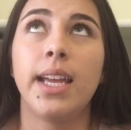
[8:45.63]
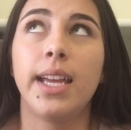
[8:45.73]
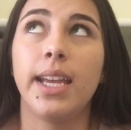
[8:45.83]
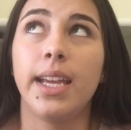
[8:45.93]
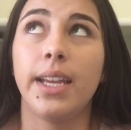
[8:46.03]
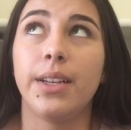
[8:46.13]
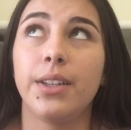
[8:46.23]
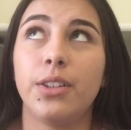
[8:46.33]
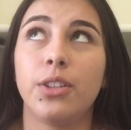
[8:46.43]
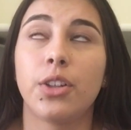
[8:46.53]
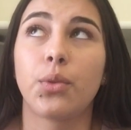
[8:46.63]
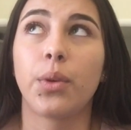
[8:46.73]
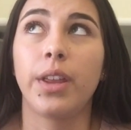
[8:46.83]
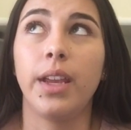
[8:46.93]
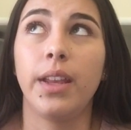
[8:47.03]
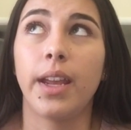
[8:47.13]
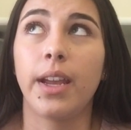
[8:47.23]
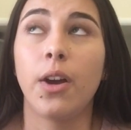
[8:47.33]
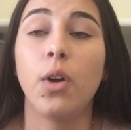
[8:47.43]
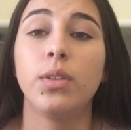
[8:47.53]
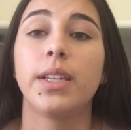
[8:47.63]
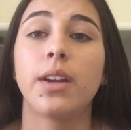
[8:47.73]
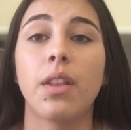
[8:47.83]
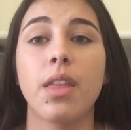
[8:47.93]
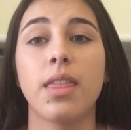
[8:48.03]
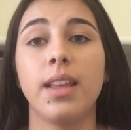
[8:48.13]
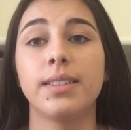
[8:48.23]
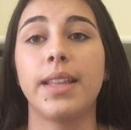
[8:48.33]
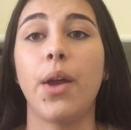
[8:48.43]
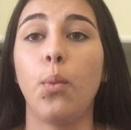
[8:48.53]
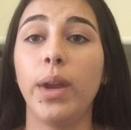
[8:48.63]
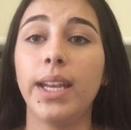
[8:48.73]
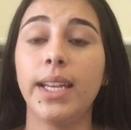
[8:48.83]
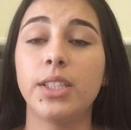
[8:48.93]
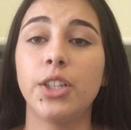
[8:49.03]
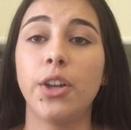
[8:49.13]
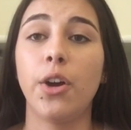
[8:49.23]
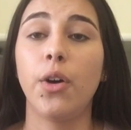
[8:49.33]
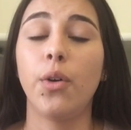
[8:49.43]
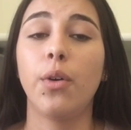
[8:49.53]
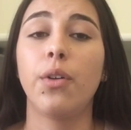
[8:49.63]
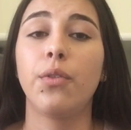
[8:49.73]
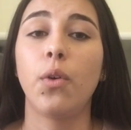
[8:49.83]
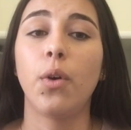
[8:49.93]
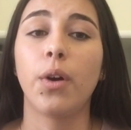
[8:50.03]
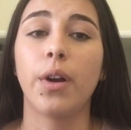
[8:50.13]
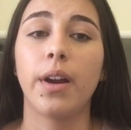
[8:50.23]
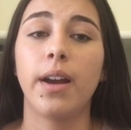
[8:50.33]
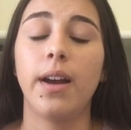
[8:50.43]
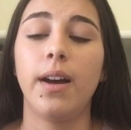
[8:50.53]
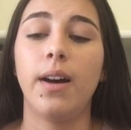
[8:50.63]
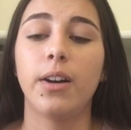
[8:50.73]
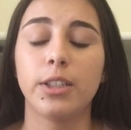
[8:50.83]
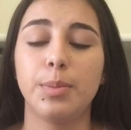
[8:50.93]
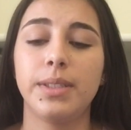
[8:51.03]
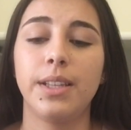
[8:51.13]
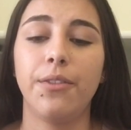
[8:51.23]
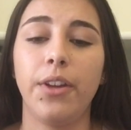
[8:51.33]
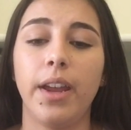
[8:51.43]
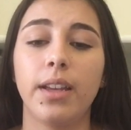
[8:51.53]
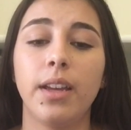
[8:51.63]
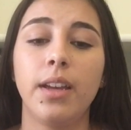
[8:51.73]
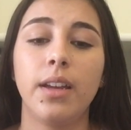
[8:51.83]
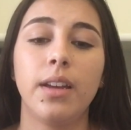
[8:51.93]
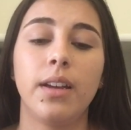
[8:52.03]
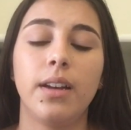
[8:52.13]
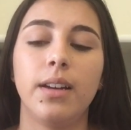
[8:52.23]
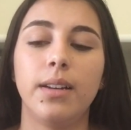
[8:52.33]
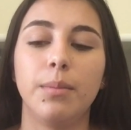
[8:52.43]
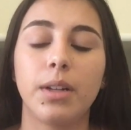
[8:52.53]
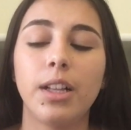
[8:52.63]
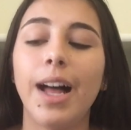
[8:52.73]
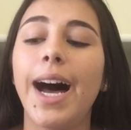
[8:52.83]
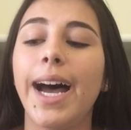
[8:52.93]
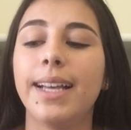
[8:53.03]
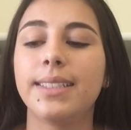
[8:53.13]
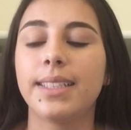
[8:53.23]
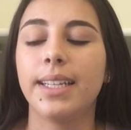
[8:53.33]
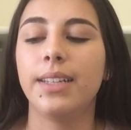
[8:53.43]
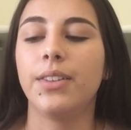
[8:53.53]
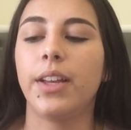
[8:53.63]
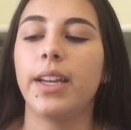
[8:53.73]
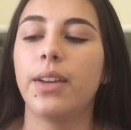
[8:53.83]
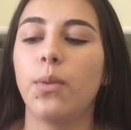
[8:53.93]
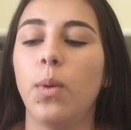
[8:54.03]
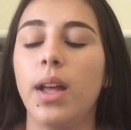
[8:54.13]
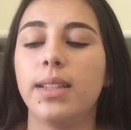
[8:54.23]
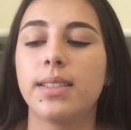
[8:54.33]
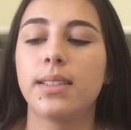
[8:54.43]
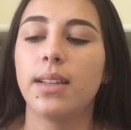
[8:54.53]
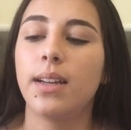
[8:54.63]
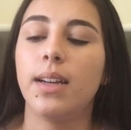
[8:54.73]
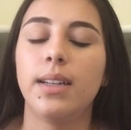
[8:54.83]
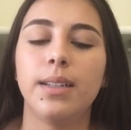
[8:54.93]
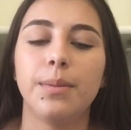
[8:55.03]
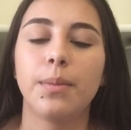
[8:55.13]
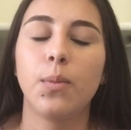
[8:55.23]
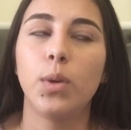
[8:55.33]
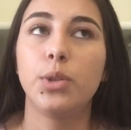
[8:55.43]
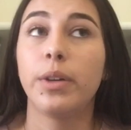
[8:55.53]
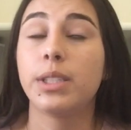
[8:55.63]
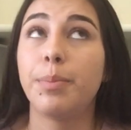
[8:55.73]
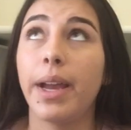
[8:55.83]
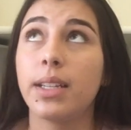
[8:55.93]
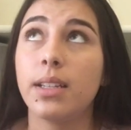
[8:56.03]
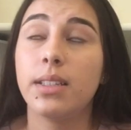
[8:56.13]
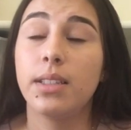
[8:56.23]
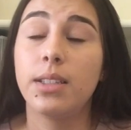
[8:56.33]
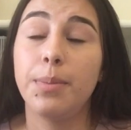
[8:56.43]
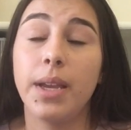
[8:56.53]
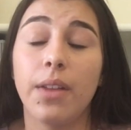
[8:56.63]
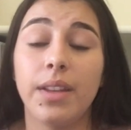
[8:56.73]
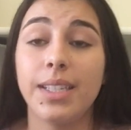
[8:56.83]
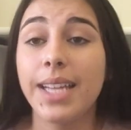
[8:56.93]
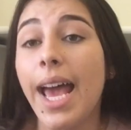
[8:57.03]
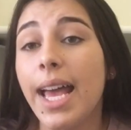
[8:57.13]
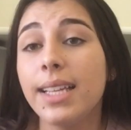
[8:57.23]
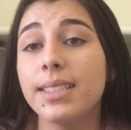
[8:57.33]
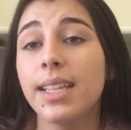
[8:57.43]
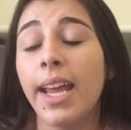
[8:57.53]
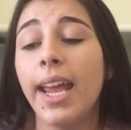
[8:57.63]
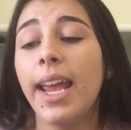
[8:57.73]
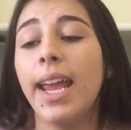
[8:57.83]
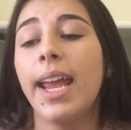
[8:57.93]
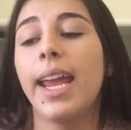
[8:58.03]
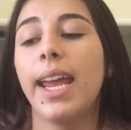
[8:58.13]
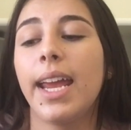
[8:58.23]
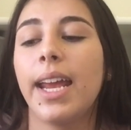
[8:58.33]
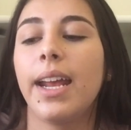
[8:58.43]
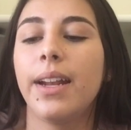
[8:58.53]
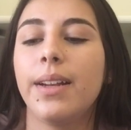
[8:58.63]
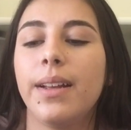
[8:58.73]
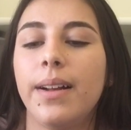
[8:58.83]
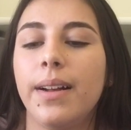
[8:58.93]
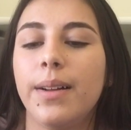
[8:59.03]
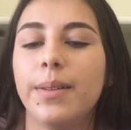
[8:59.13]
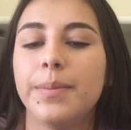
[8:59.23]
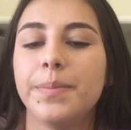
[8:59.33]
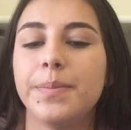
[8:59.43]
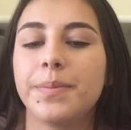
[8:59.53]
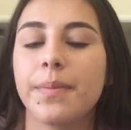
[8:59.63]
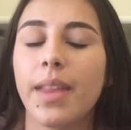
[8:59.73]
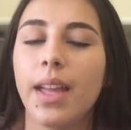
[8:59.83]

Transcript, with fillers: and just really like honed in on the things that we need to know for our specific um, class and like what's um, what to expect to be on the test and um,